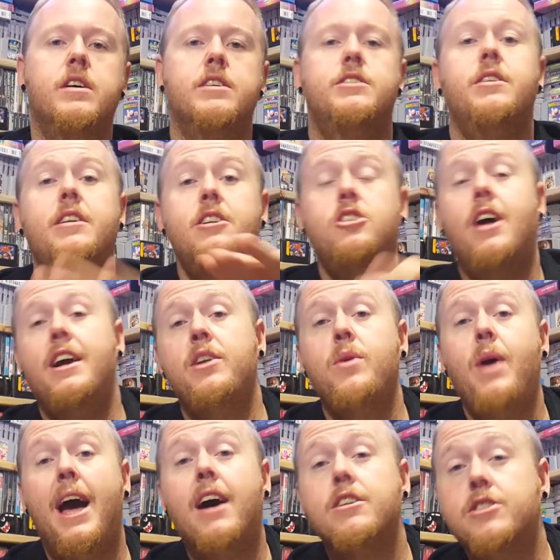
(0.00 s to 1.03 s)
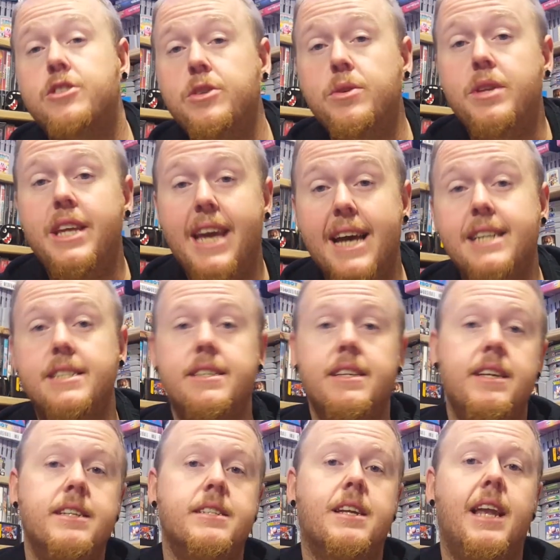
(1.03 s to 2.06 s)
So they're trying to outdo the
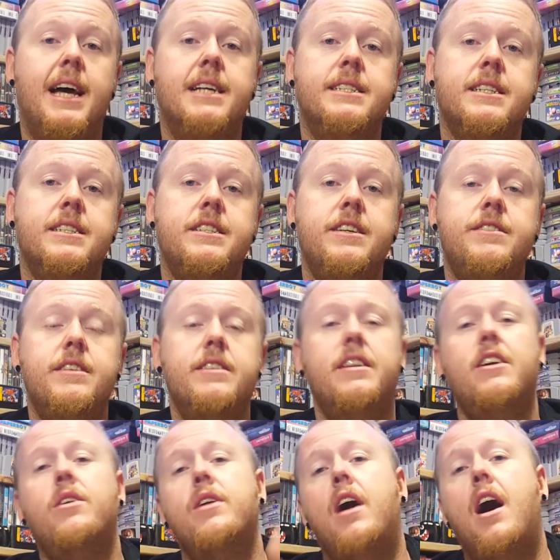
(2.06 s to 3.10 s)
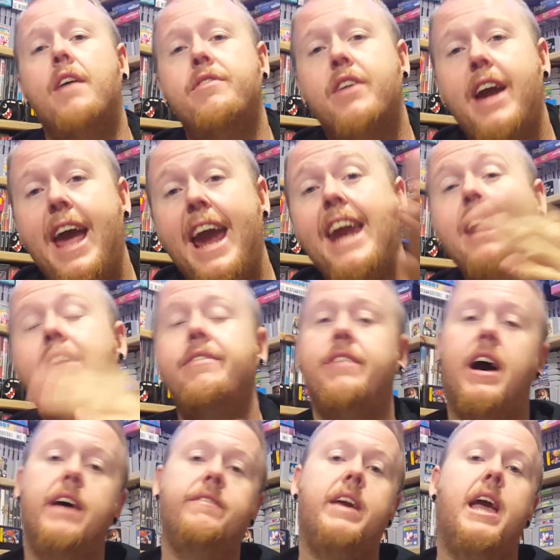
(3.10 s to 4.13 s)
SNES Classic Edition. They're going to offer
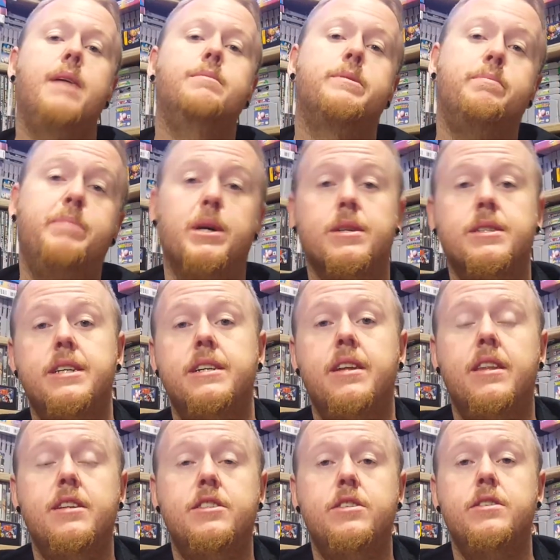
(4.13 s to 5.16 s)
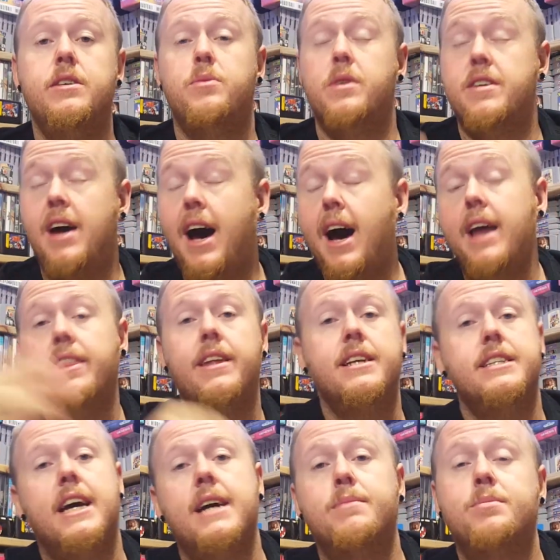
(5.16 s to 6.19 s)
85 games built into this unit, which I think
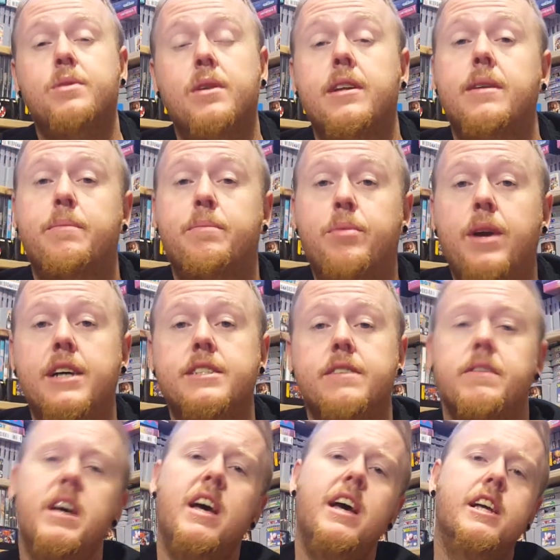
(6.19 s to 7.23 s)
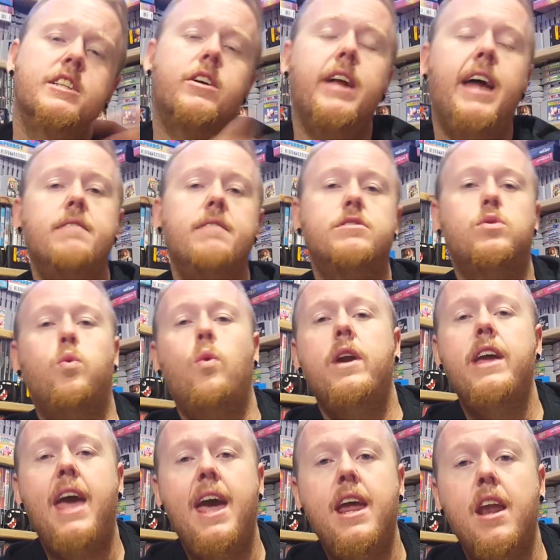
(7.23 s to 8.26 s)
is absolutely impressive. It's have
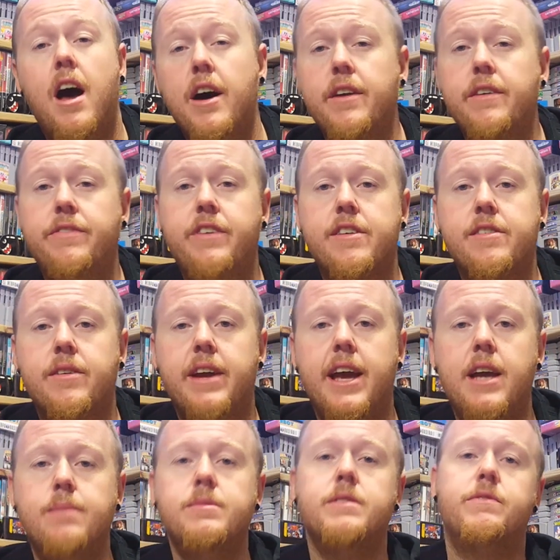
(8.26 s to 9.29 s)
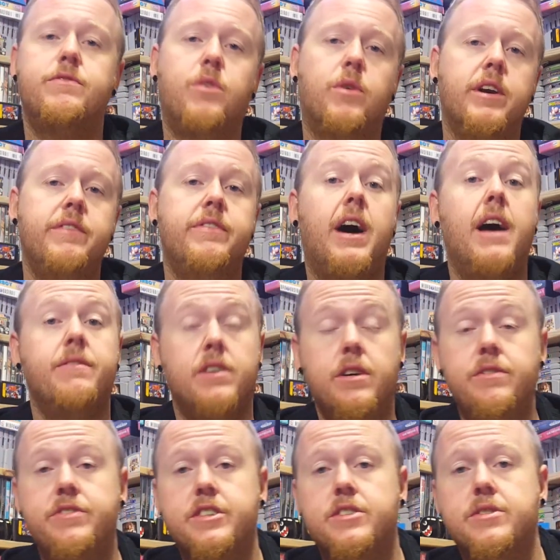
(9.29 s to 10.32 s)
28 unofficial games, 45
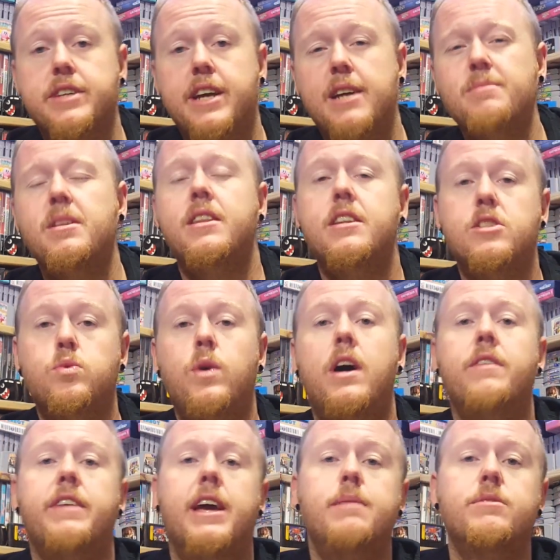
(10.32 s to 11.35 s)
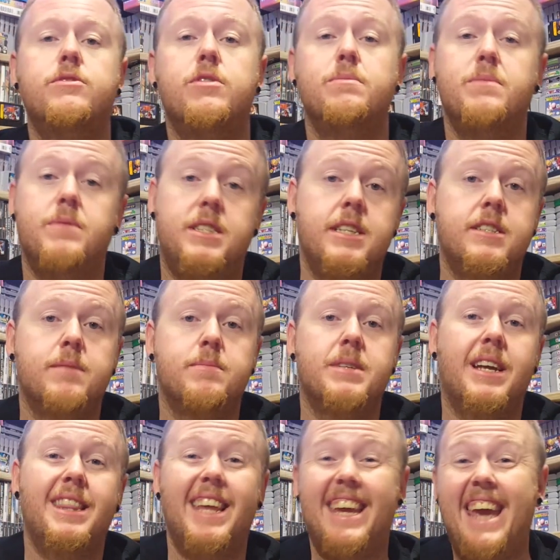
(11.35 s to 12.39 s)
official games, and then 12 games from systems
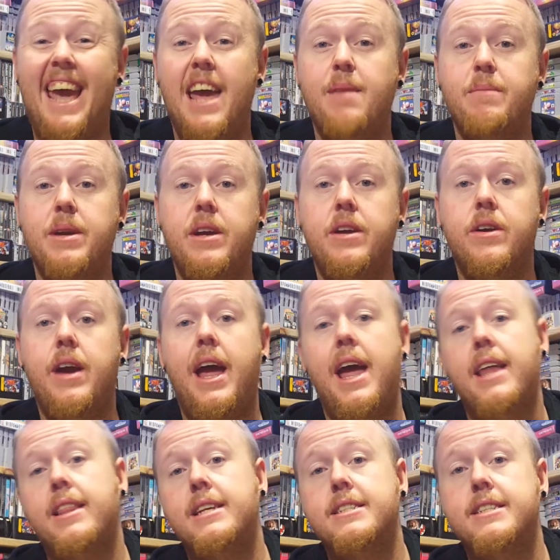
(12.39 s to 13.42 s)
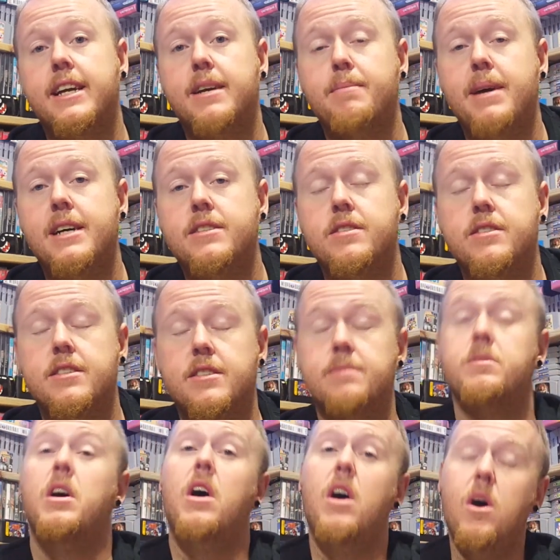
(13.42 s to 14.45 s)
like the Game Gear and the Sega Master System,
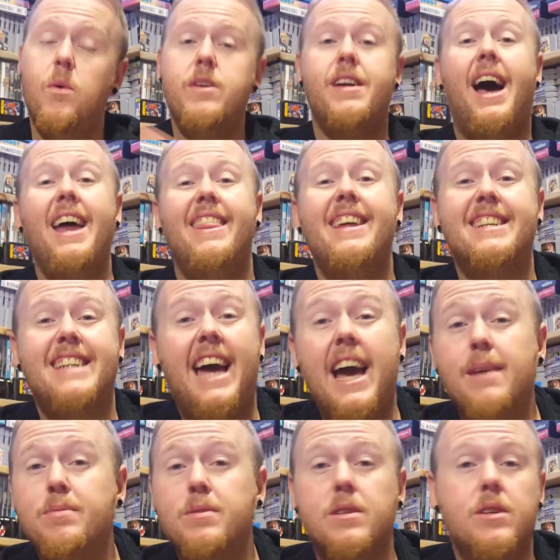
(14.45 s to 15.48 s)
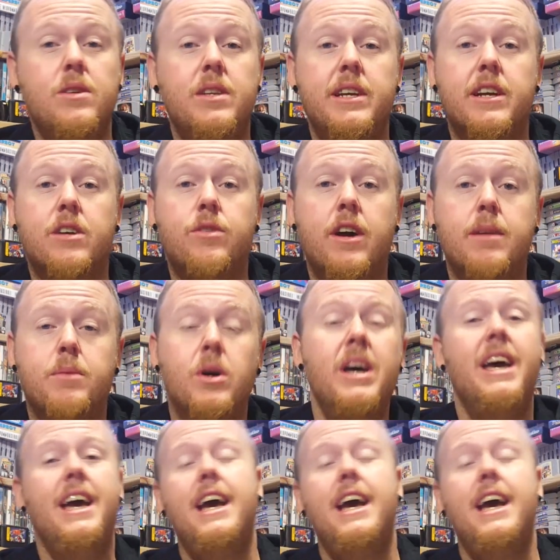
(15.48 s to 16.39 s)
which I think is absolutely incredible.